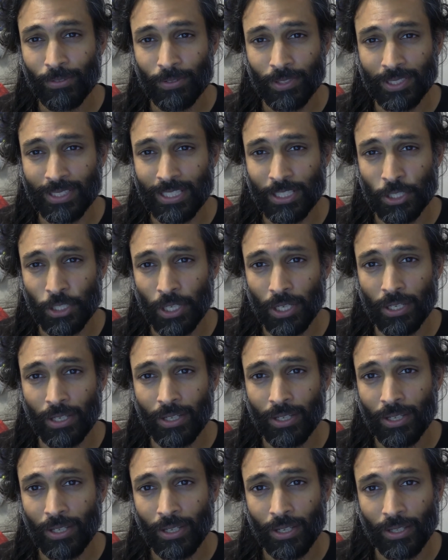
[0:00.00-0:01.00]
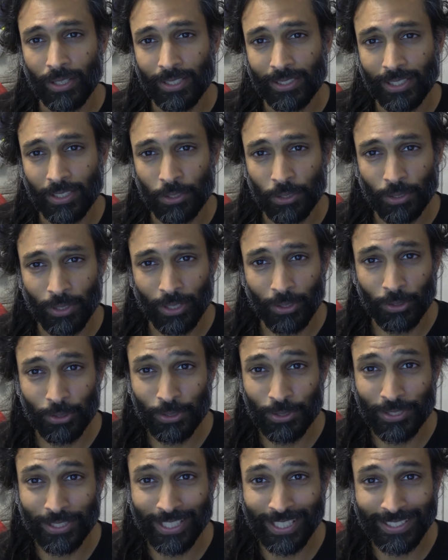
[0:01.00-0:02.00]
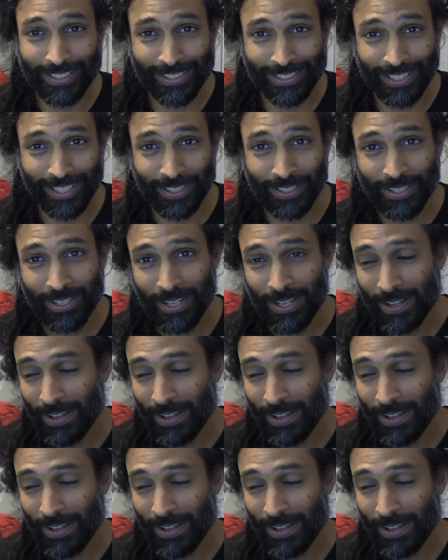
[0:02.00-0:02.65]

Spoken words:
physician, because I don't usually get sick.